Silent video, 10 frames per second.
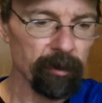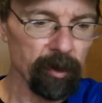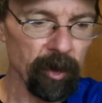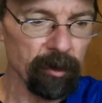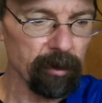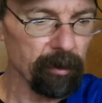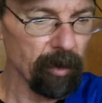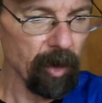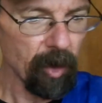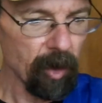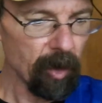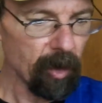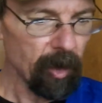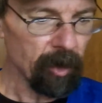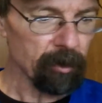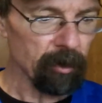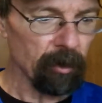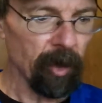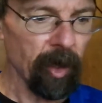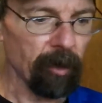So there's a
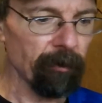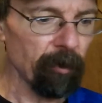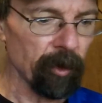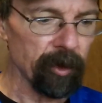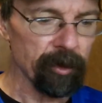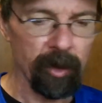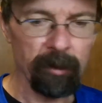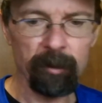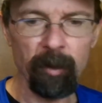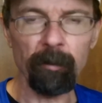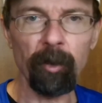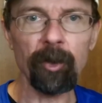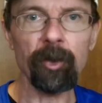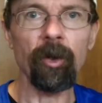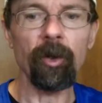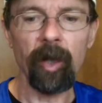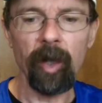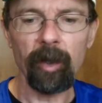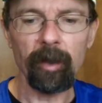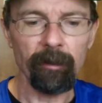little hack for you, same as my brush hog
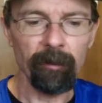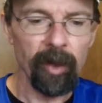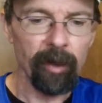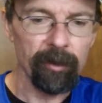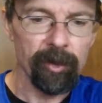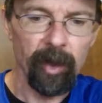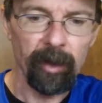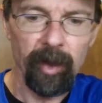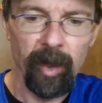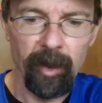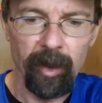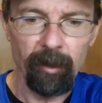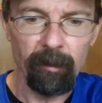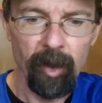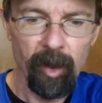hack if you haven't checked that out.